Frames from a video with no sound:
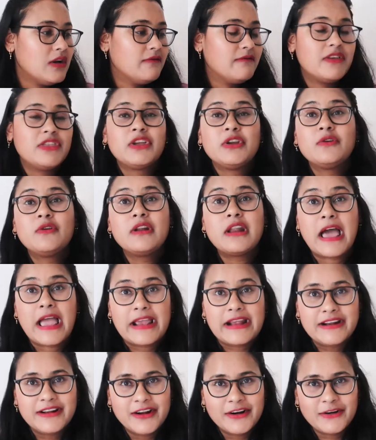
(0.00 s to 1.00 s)
whether you
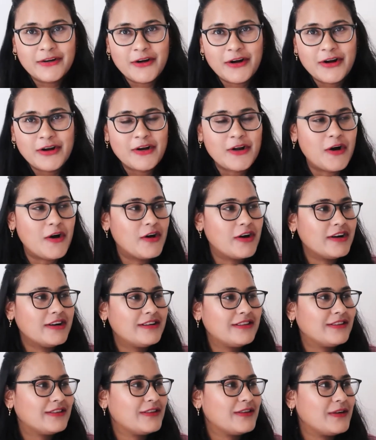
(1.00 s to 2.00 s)
liked it or
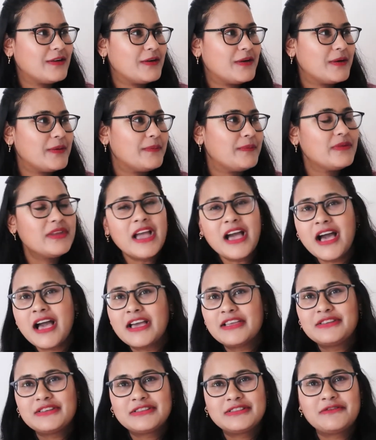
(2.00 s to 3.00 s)
not. So yeah,
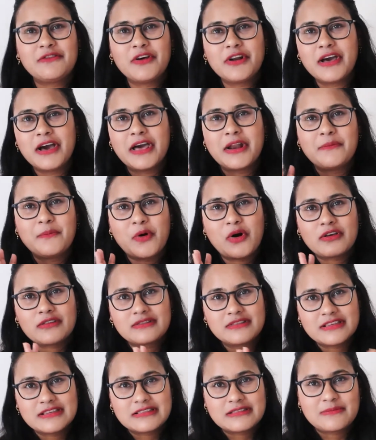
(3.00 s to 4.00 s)
I just want to
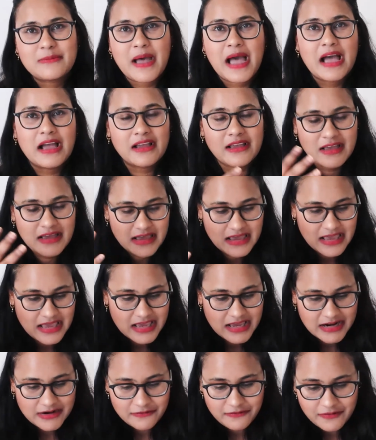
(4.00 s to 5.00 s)
unbox this bag
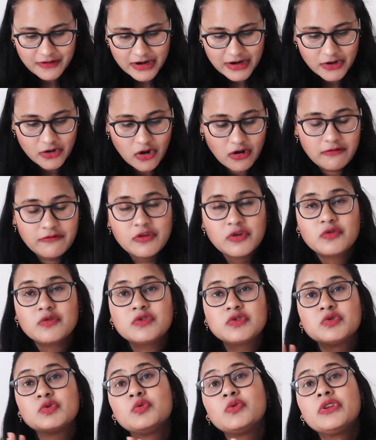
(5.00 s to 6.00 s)
in front of you.
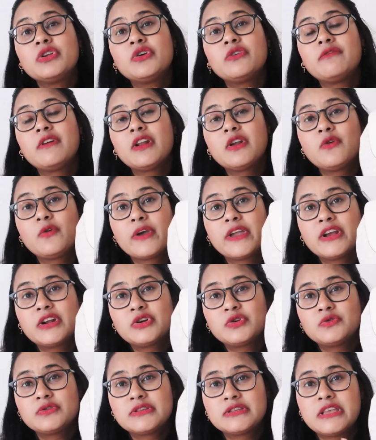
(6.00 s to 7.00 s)
Soon you will
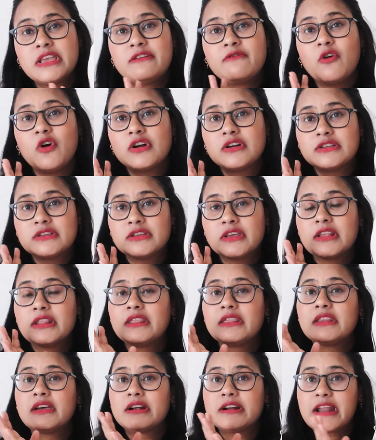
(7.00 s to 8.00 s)
going to see what's
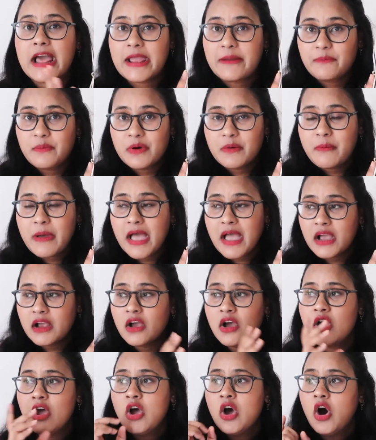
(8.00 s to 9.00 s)
in the diaper
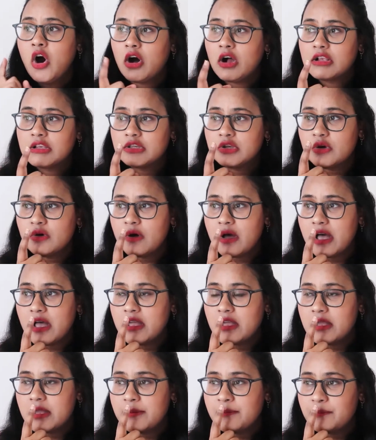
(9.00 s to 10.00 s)
bag. Also, I
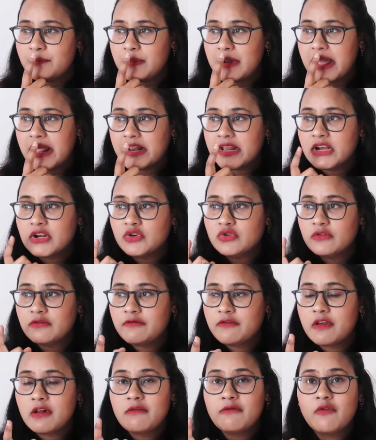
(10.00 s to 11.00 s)
am planning to
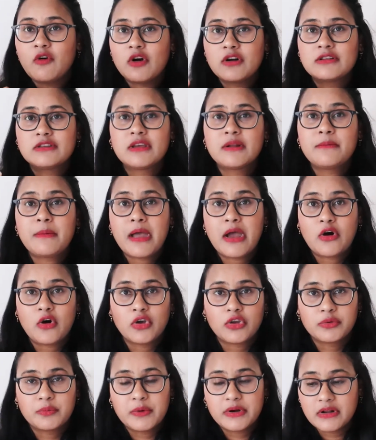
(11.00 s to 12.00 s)
film what's in my
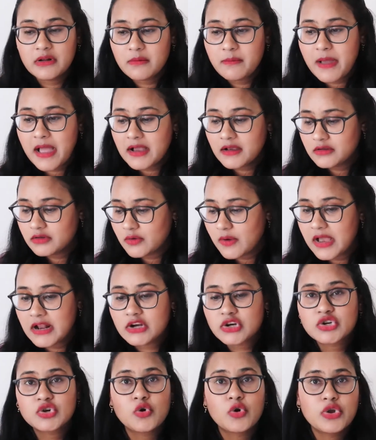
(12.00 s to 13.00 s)
hospital bag, so
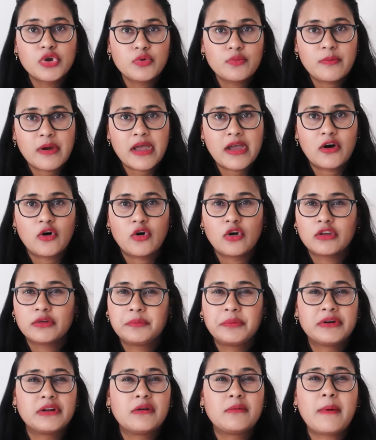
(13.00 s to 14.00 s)
I'll show you my
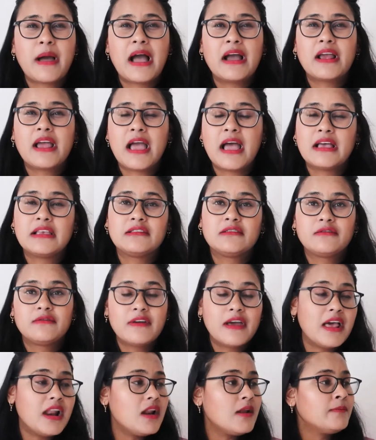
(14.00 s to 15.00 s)
hospital bag as
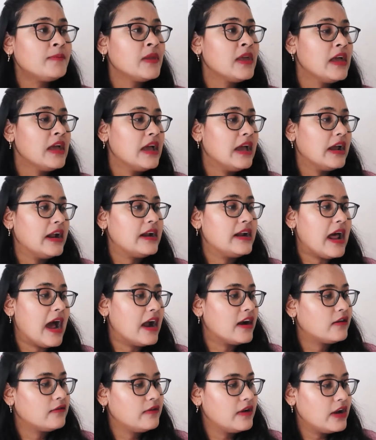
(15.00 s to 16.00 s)
well in
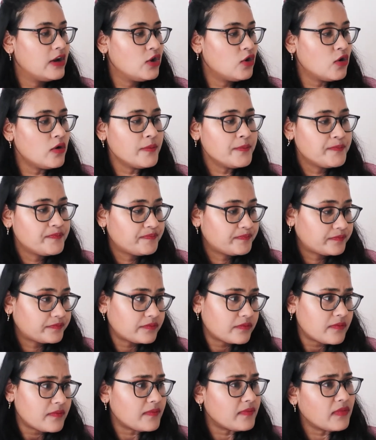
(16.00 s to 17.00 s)
that video.
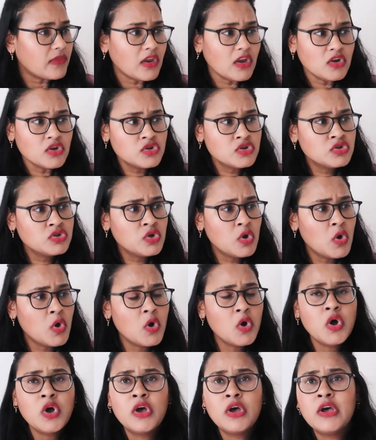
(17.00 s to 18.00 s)

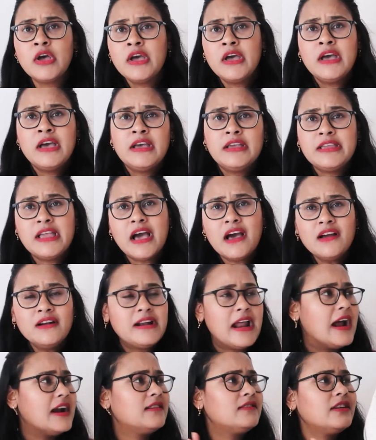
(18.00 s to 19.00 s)
So yeah,
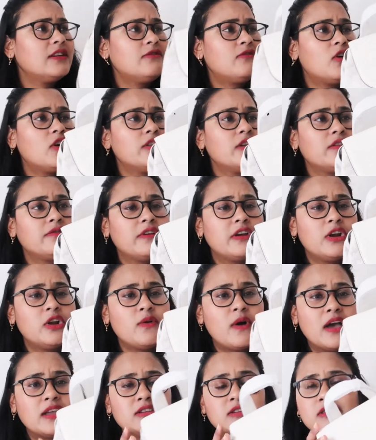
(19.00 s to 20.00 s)
that's it for the video.
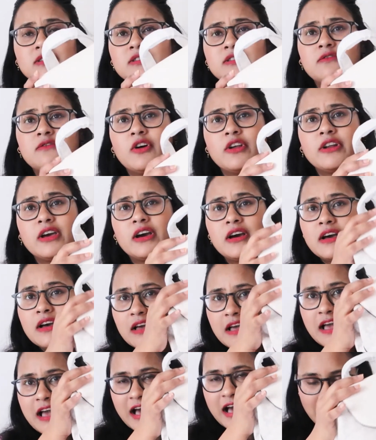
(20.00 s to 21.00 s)
I just wanna
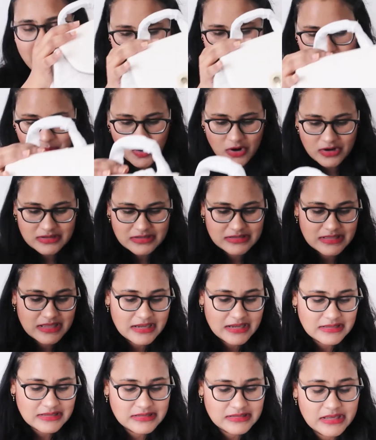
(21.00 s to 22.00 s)
unbox
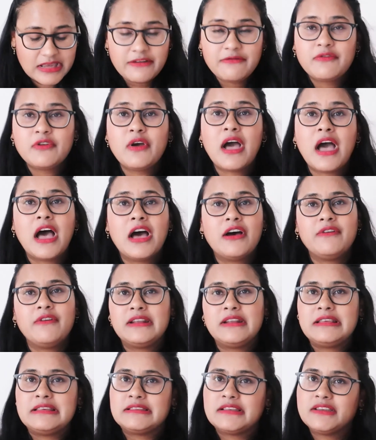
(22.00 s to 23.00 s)
this. If you have
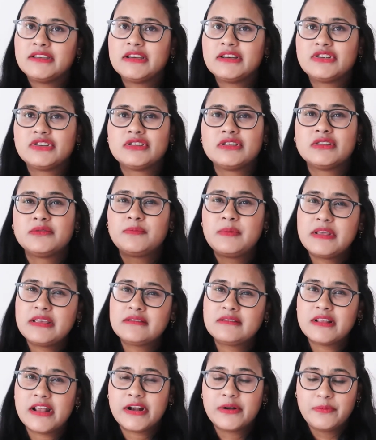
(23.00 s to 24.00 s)
any suggestions,
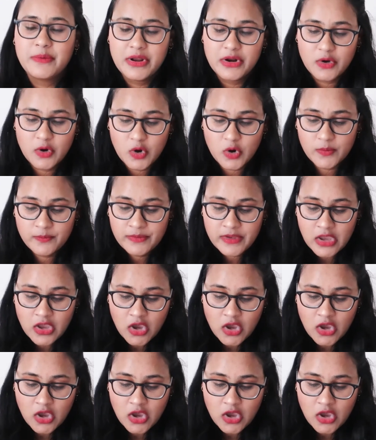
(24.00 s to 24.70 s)
please let me know.